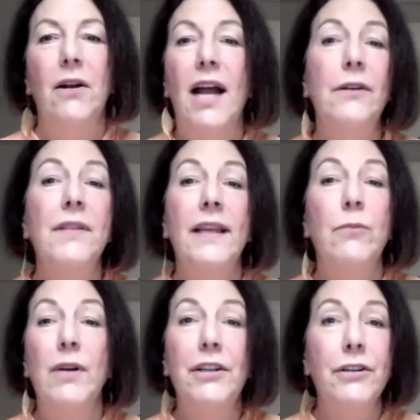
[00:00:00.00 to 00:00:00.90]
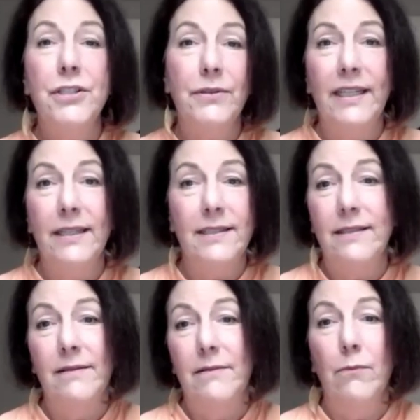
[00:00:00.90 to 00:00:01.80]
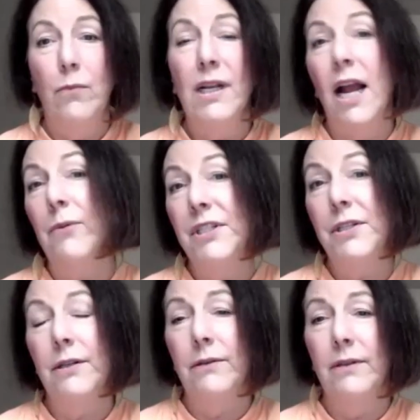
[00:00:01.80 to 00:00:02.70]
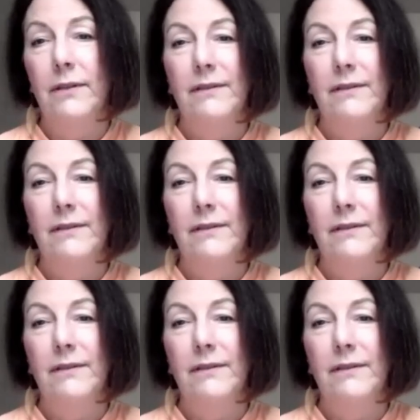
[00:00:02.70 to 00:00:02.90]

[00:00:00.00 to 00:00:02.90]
know, I don't think what you're doing is what I would do.